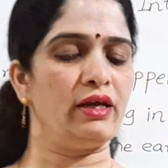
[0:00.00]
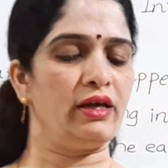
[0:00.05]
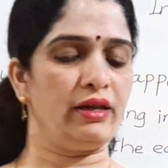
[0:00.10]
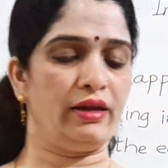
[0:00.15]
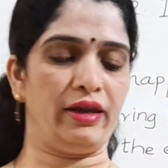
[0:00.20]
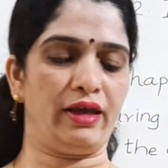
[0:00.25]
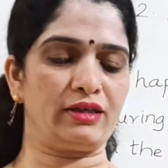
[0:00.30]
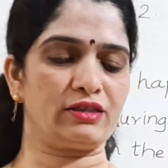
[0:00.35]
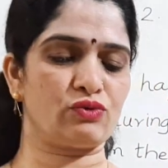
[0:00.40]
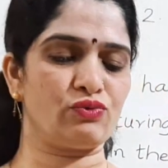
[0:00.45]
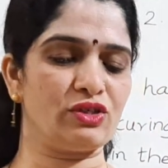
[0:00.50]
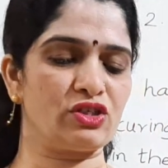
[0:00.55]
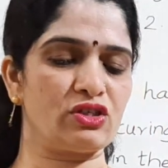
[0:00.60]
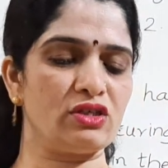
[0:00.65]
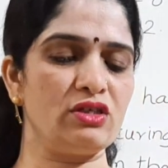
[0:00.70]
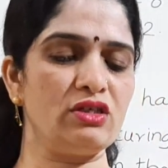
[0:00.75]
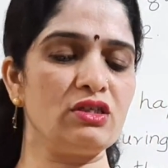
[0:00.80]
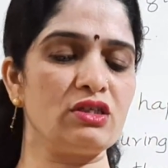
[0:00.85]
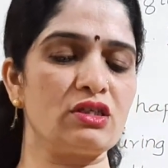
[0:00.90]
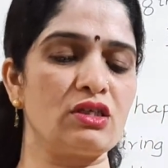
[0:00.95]
Next question
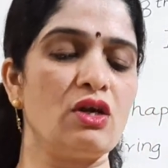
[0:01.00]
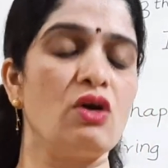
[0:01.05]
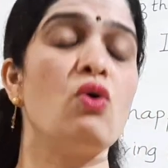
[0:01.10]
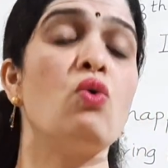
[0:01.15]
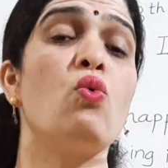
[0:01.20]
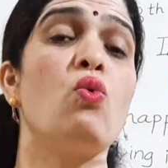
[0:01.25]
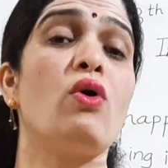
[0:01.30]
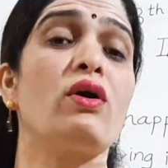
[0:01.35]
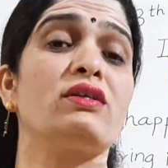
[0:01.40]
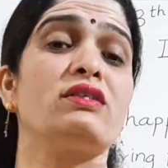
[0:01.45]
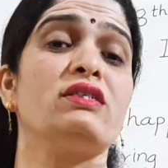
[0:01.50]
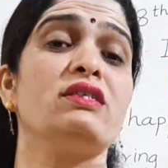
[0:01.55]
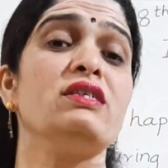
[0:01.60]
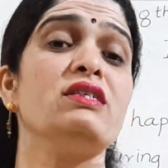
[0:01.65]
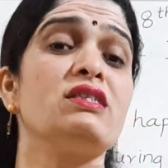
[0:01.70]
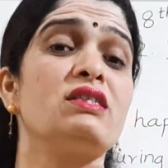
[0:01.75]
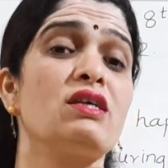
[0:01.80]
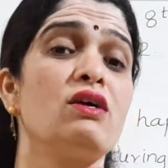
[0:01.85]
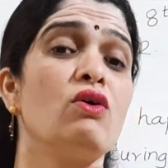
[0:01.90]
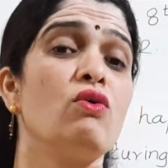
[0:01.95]
is, what
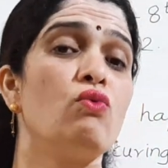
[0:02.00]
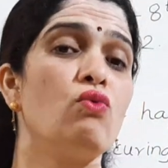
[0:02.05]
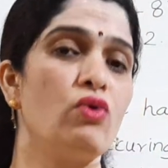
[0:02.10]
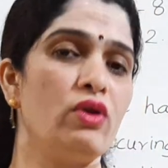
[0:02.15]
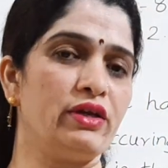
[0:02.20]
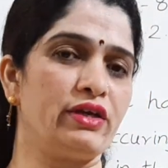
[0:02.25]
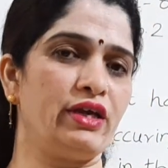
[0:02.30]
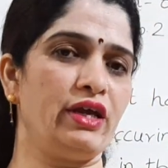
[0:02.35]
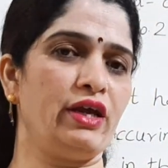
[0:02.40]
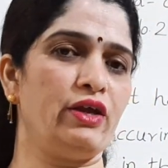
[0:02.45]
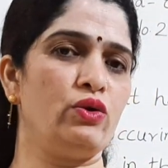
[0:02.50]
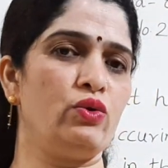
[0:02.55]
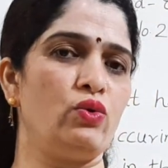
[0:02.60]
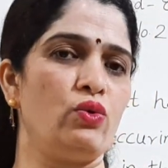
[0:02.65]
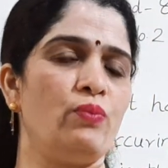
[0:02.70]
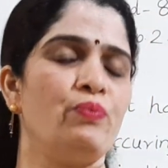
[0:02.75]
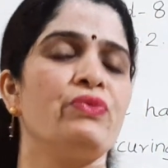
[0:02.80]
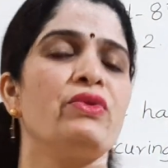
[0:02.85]
is volcano?